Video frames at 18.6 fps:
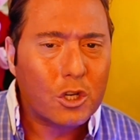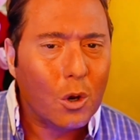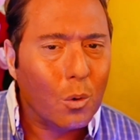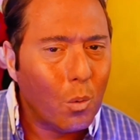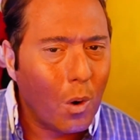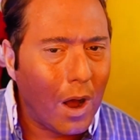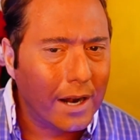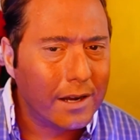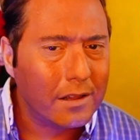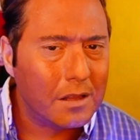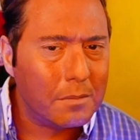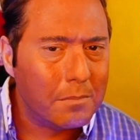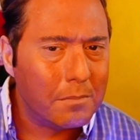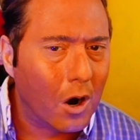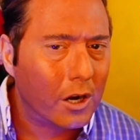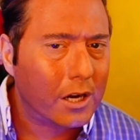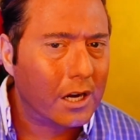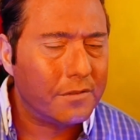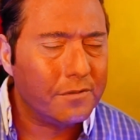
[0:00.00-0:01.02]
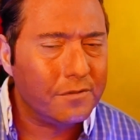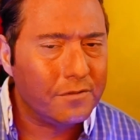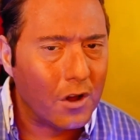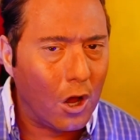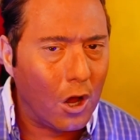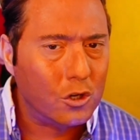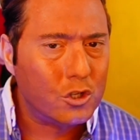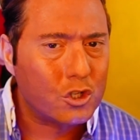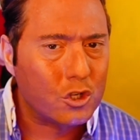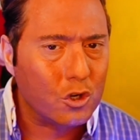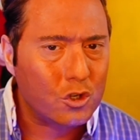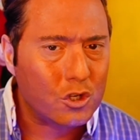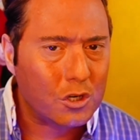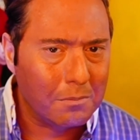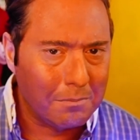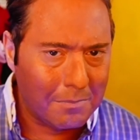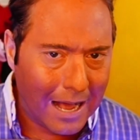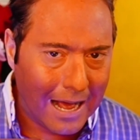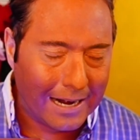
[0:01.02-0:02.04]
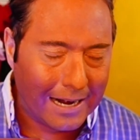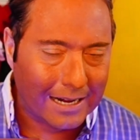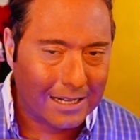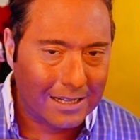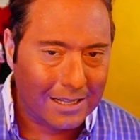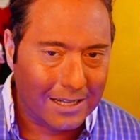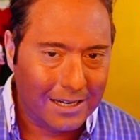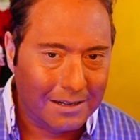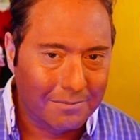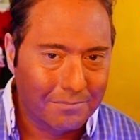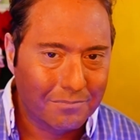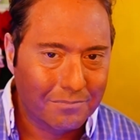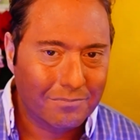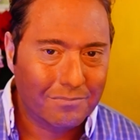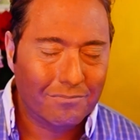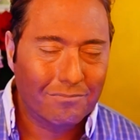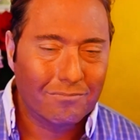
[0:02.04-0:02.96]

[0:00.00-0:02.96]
So why did the market fall so dramatically?